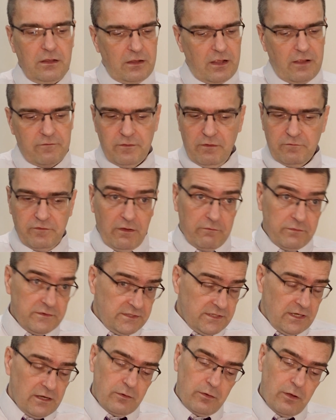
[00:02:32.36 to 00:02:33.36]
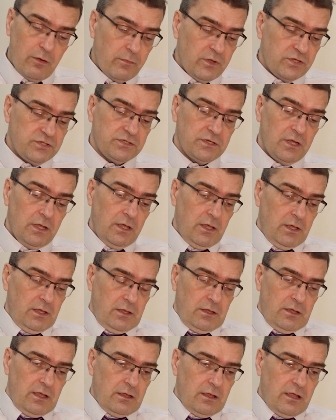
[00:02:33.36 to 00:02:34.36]
I've said how much
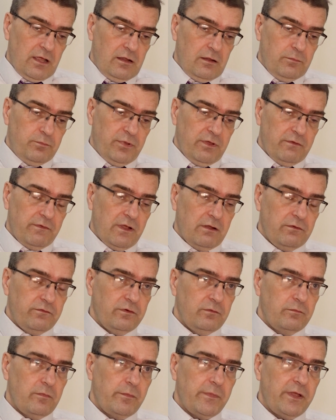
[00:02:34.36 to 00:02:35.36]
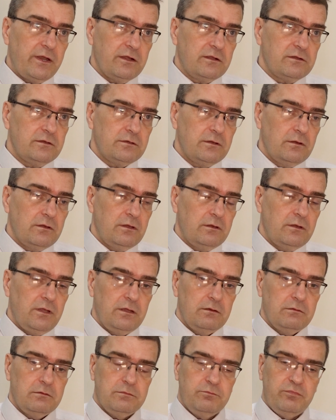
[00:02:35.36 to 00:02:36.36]
help I've had from the medical
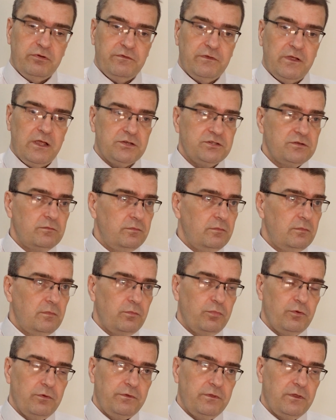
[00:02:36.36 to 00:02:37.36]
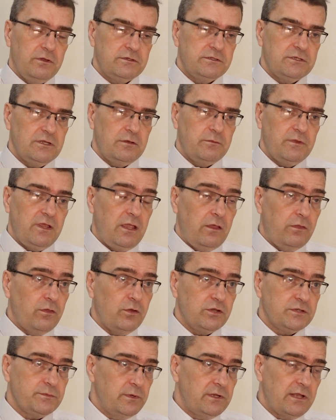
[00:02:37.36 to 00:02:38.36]
profession, both at the Heath
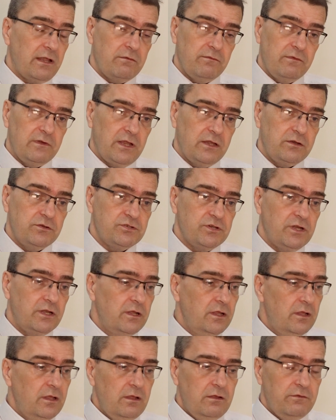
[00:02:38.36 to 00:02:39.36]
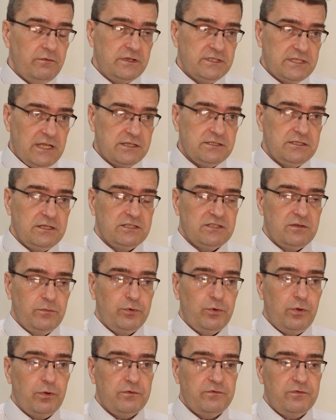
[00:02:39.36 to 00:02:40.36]
Hospital and Velindre. Fantastic
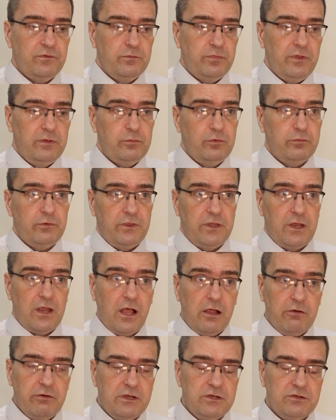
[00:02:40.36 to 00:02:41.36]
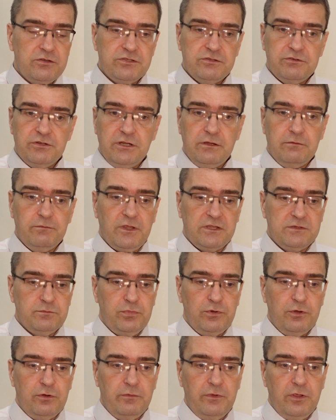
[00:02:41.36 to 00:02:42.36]
support from people within our industry, that's
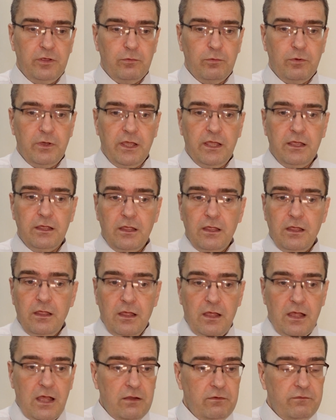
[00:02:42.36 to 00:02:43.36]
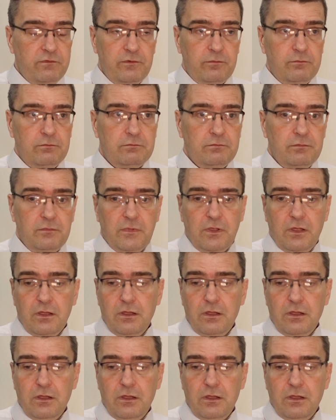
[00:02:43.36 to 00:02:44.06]
blown me away, and from